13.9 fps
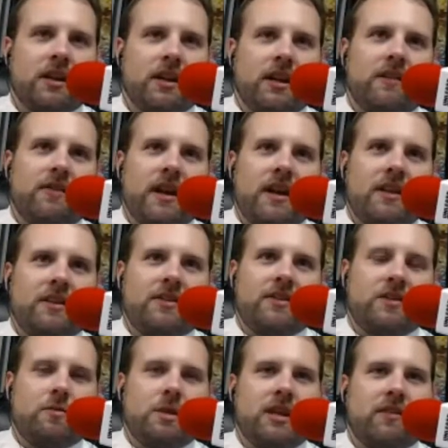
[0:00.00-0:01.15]
If that
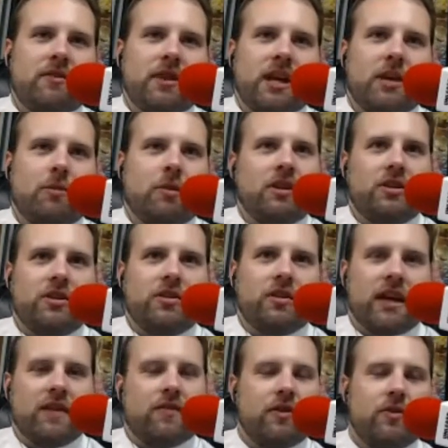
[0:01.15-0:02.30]
assessment never came into your
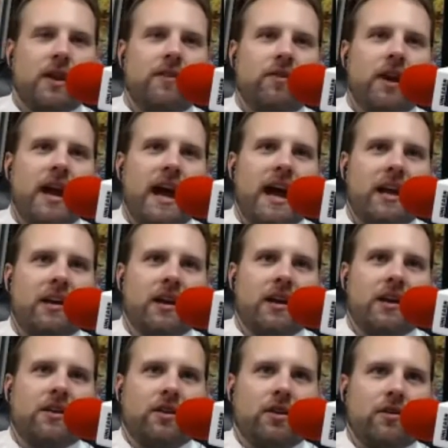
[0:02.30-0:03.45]
life and you never had
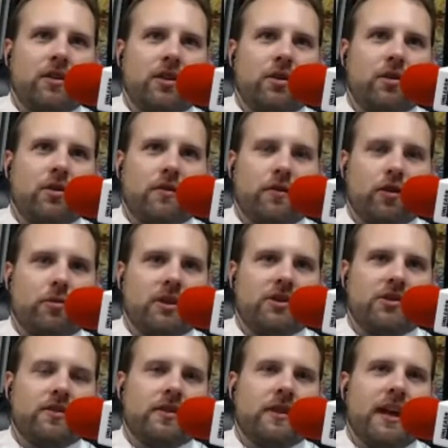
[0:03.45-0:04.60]
the the verbiage
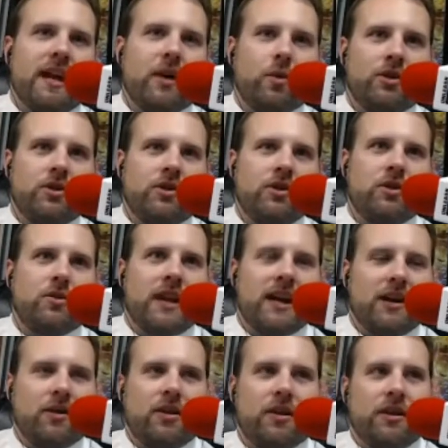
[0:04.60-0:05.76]
or the language to use, how
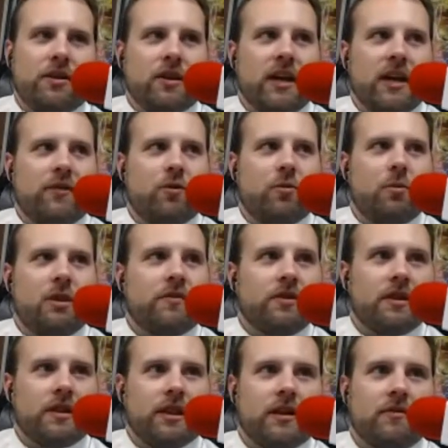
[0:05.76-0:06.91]
do you think your life would be different
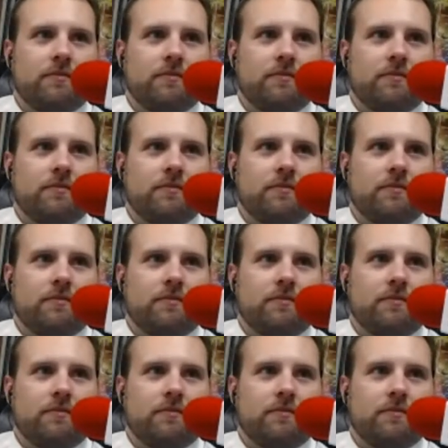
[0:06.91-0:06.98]
today?